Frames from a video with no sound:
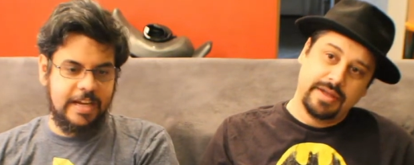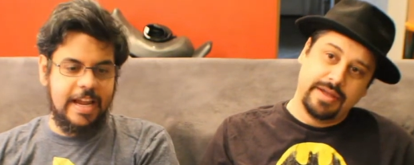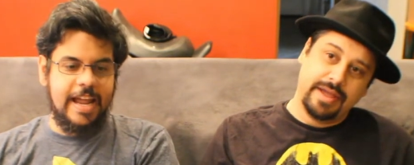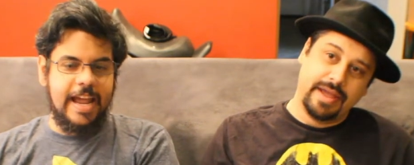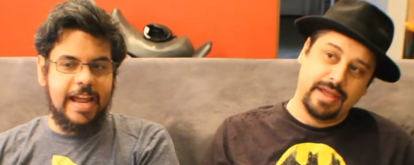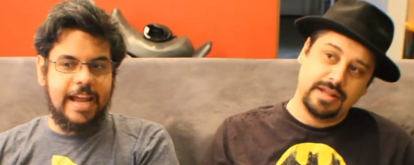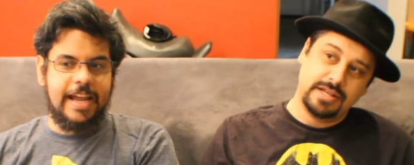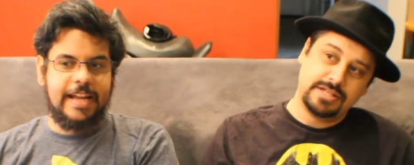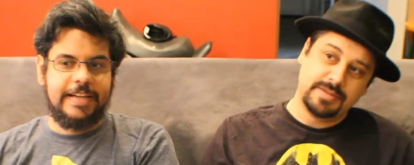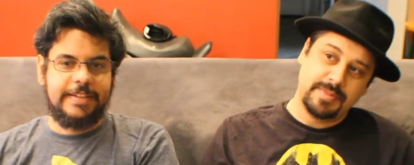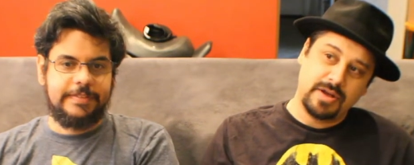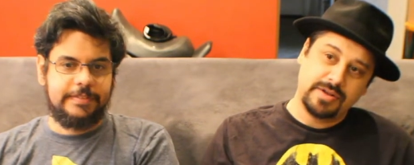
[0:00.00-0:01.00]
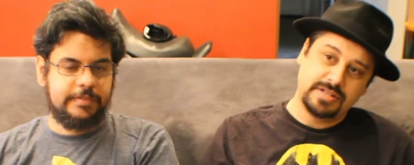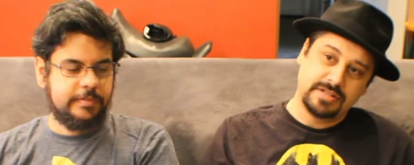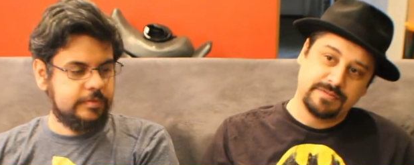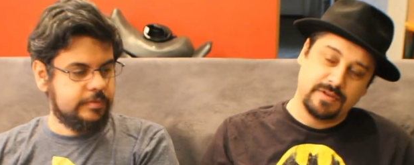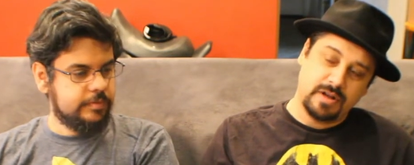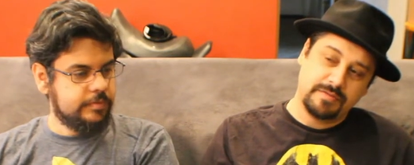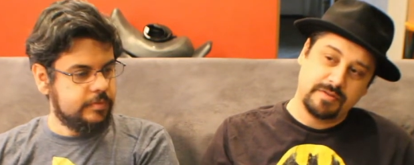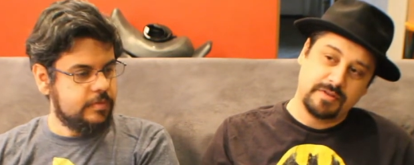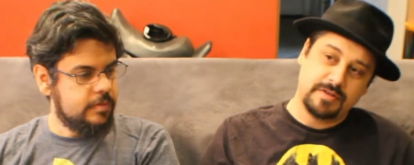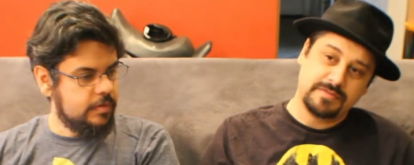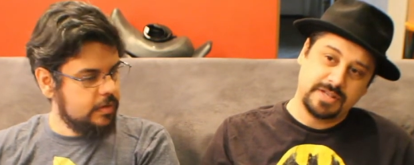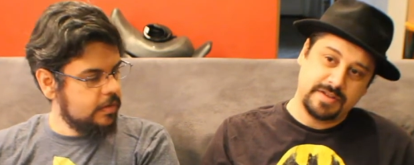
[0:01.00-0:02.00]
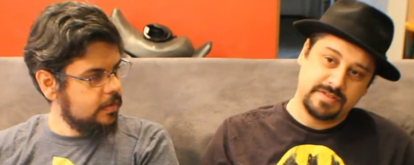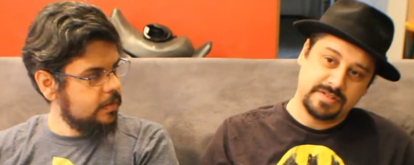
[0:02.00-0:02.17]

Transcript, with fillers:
Speaker 1: and he somehow gets involved of saving